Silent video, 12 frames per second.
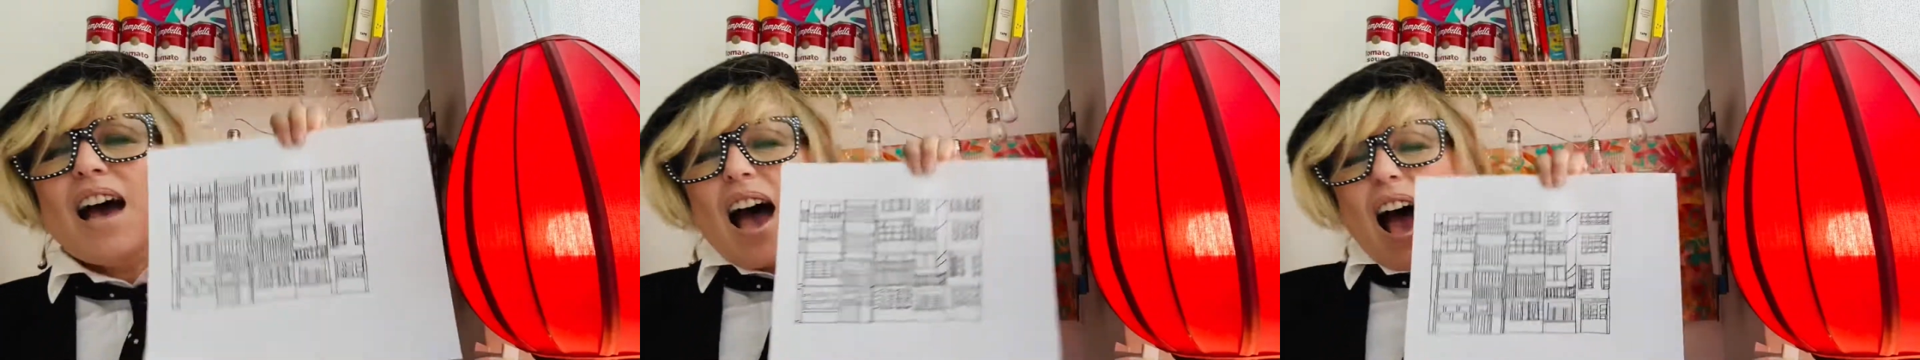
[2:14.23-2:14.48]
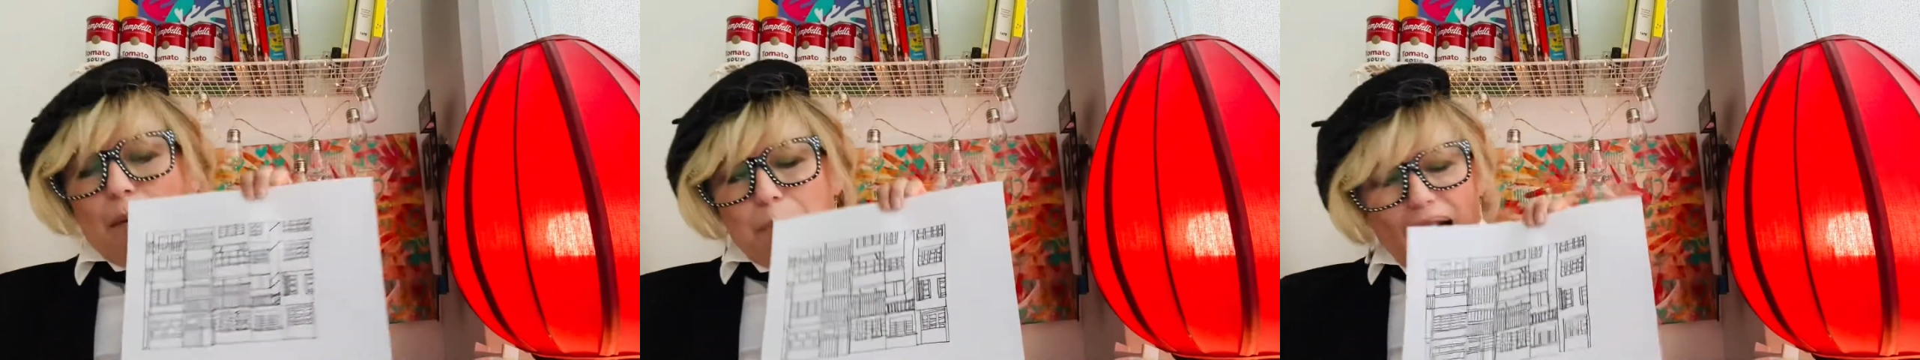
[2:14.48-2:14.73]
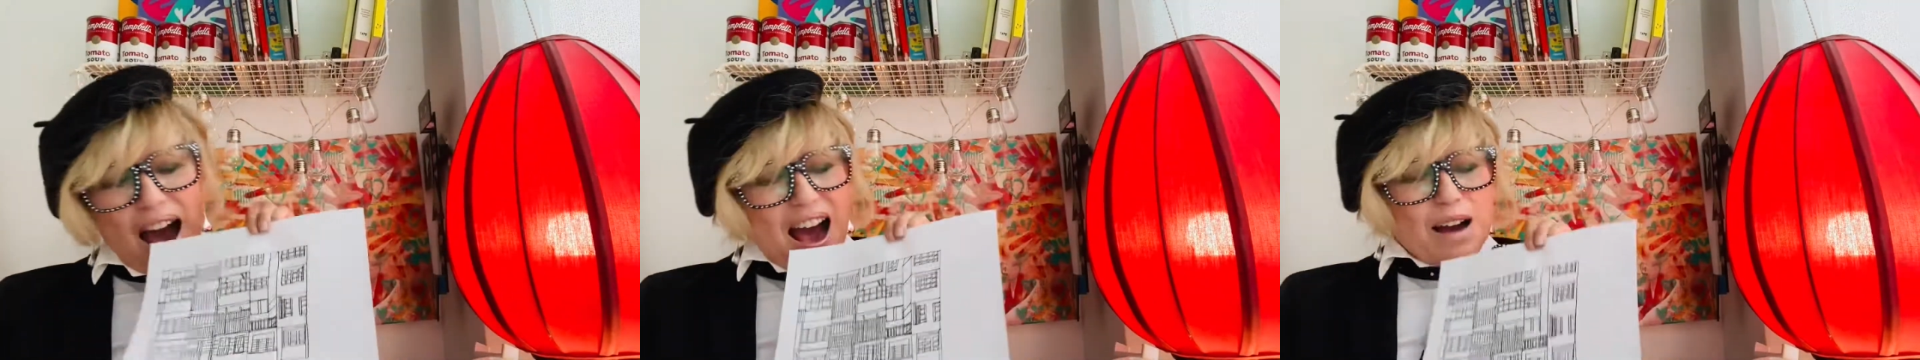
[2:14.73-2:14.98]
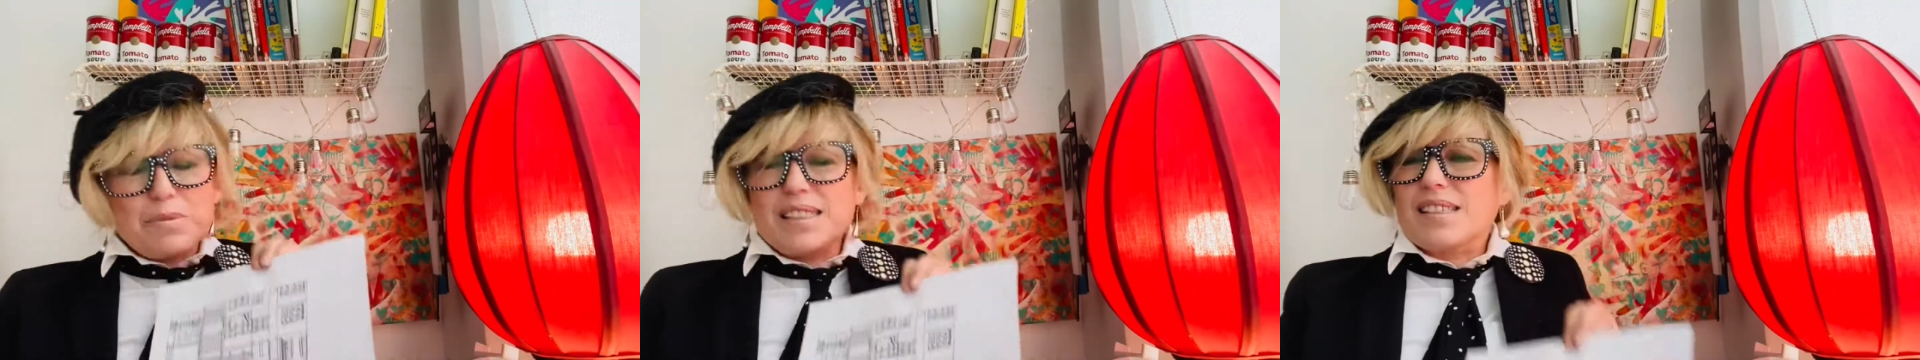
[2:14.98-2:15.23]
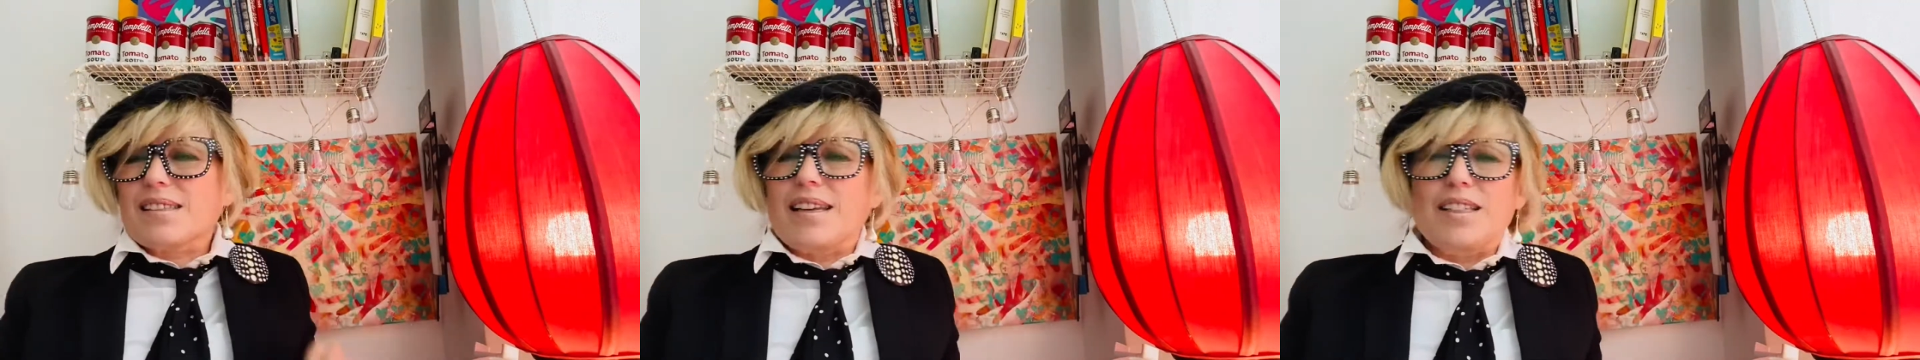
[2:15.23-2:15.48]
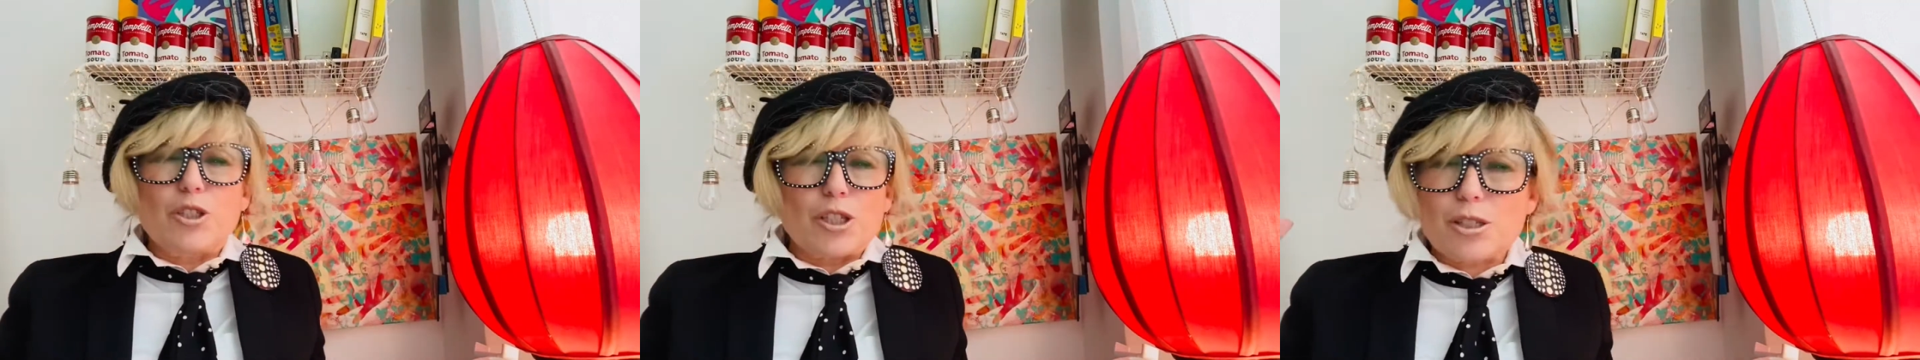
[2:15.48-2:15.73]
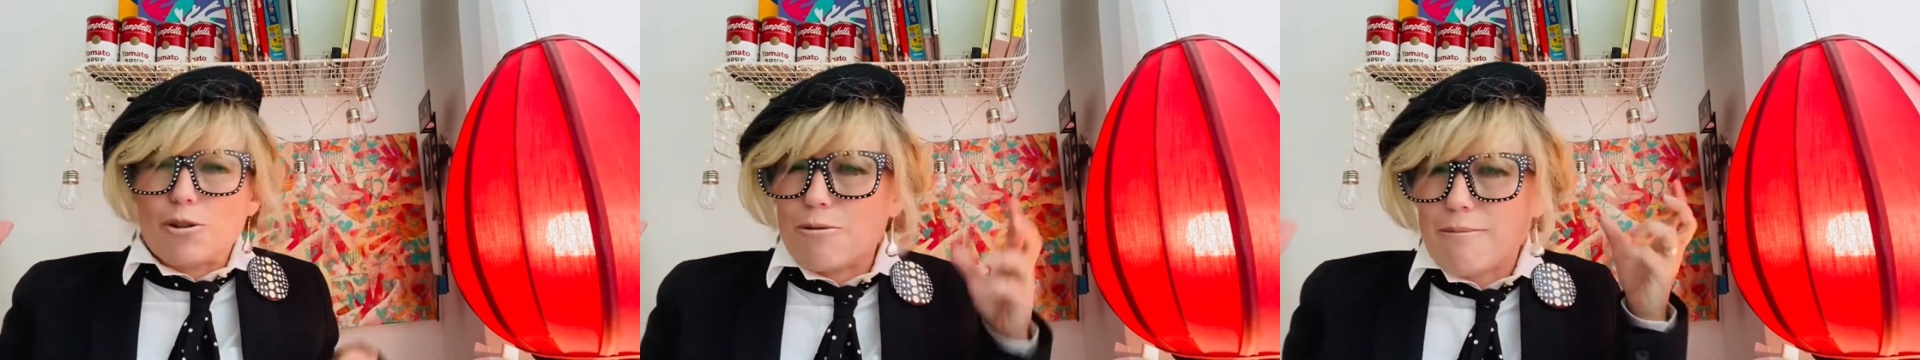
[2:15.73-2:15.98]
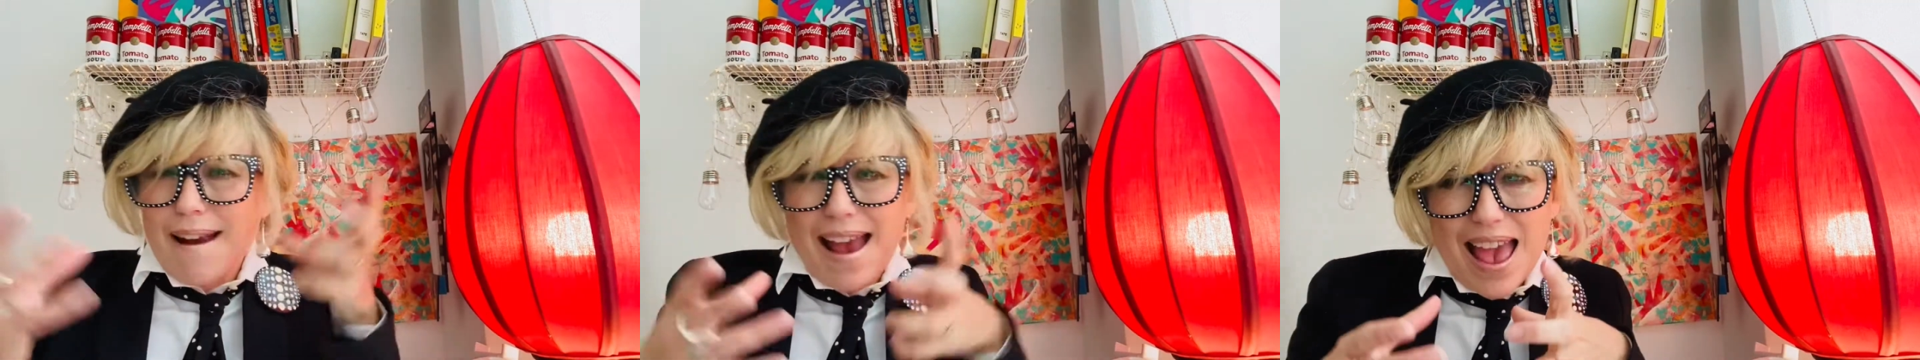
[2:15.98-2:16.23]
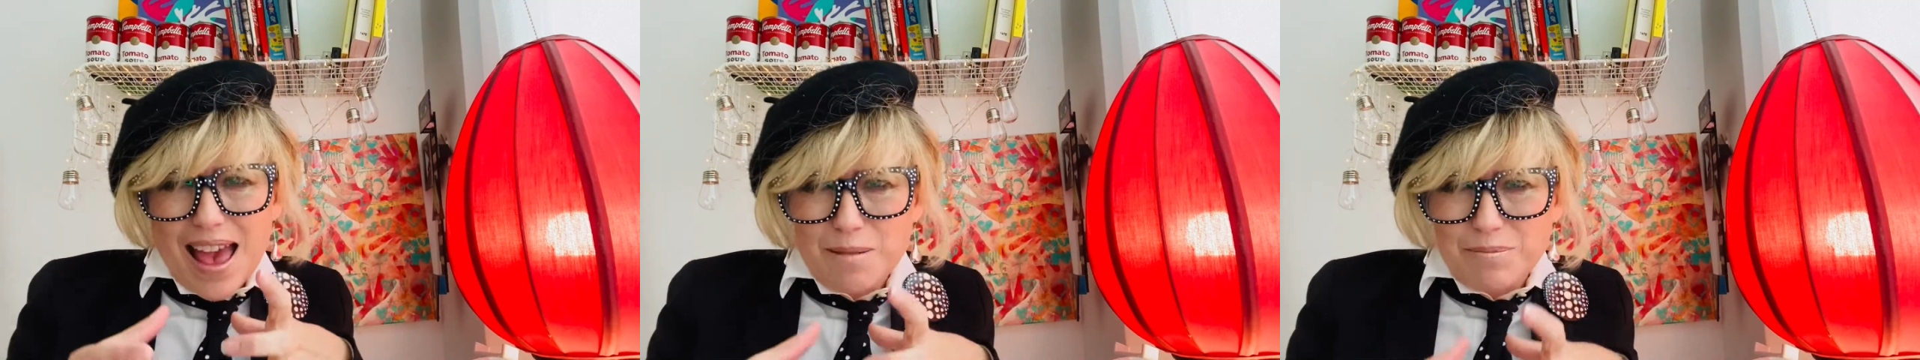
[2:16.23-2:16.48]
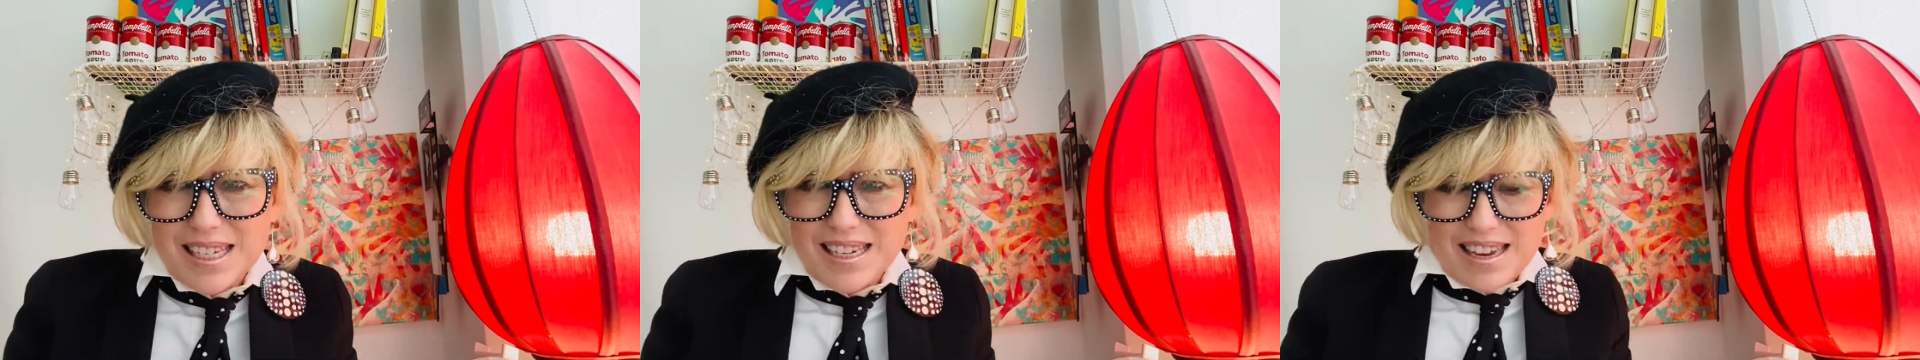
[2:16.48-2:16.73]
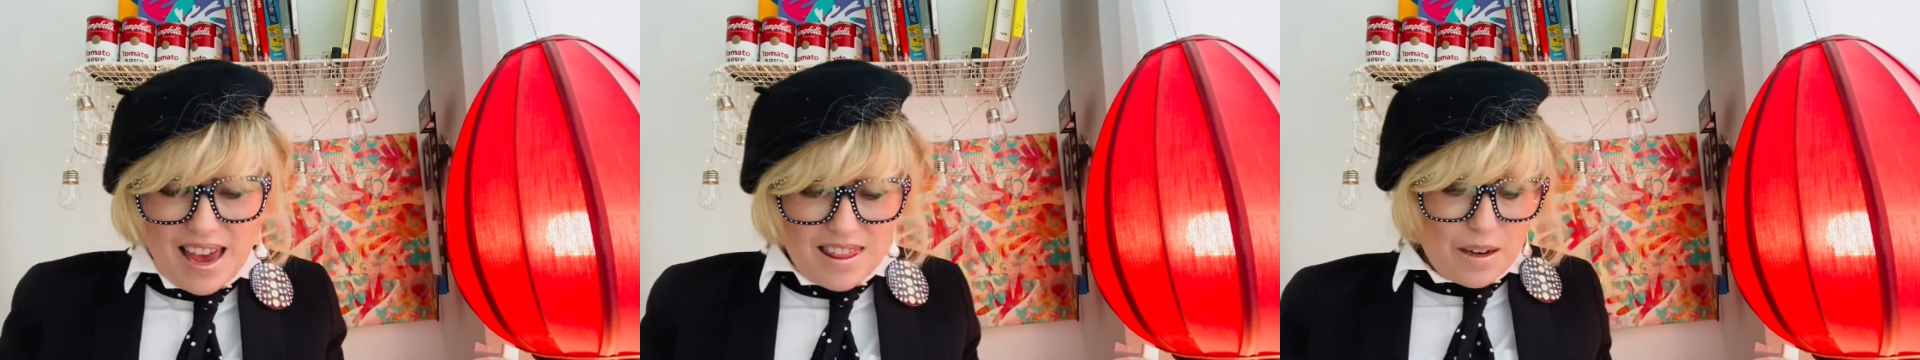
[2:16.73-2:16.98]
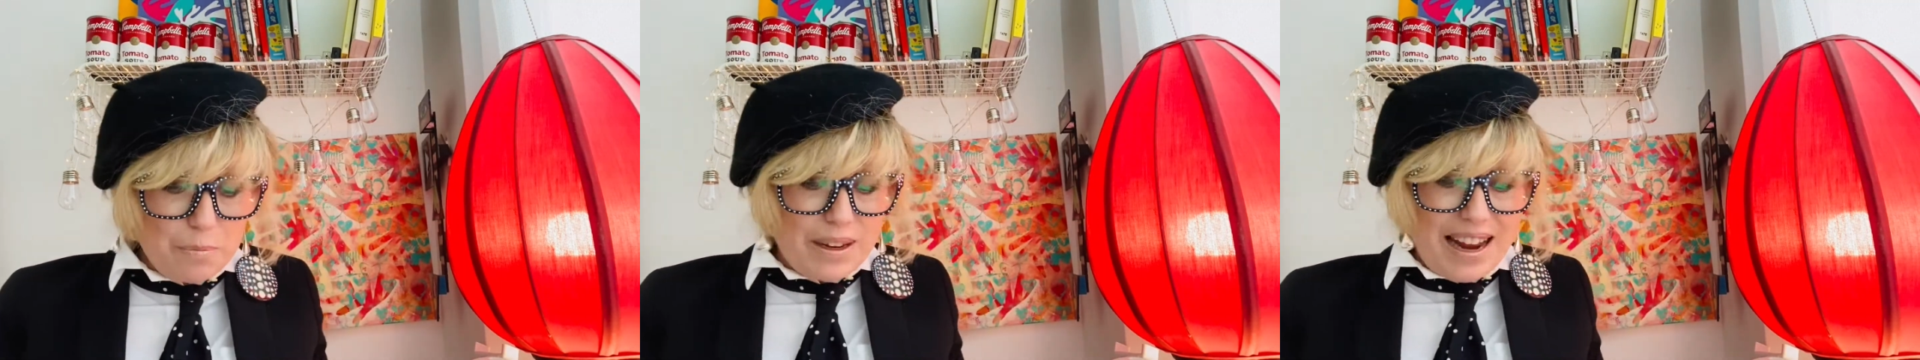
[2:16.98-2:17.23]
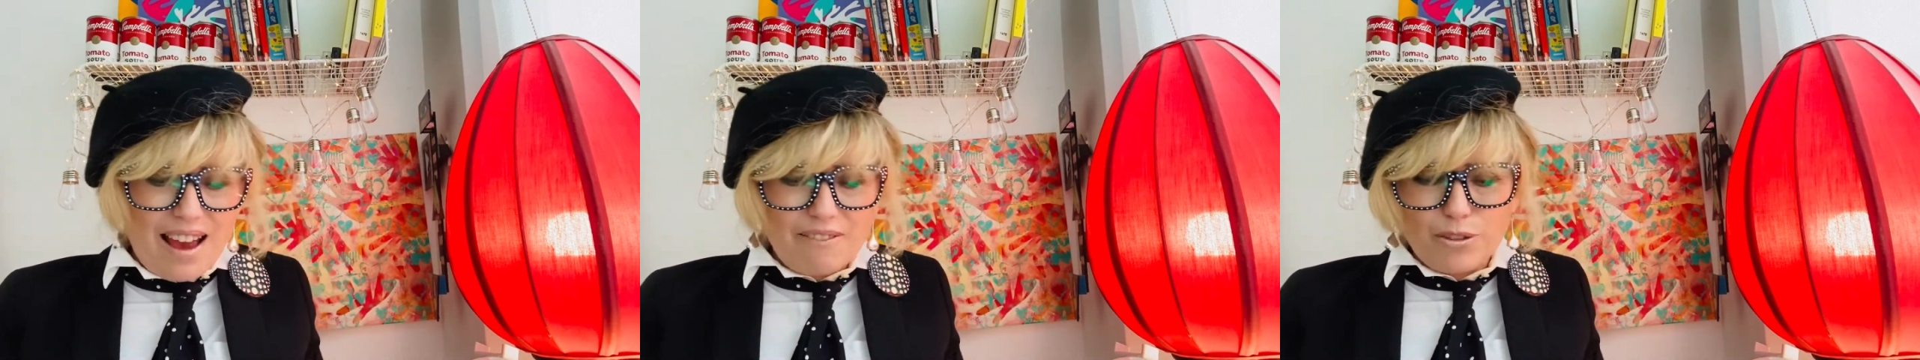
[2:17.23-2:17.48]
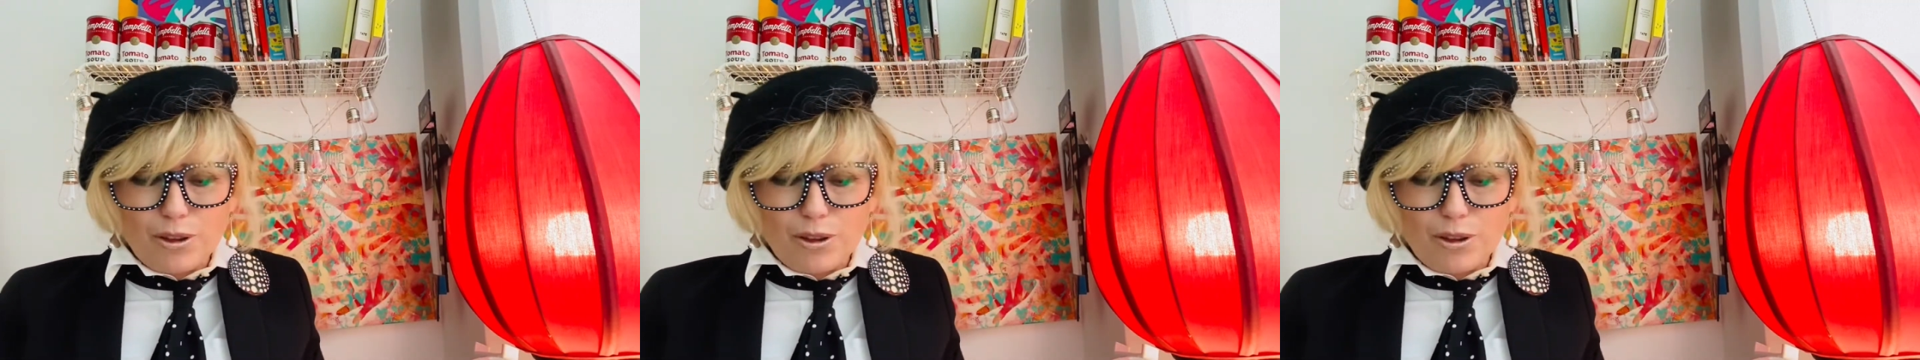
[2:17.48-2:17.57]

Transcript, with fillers: apartments that are just crammed together but have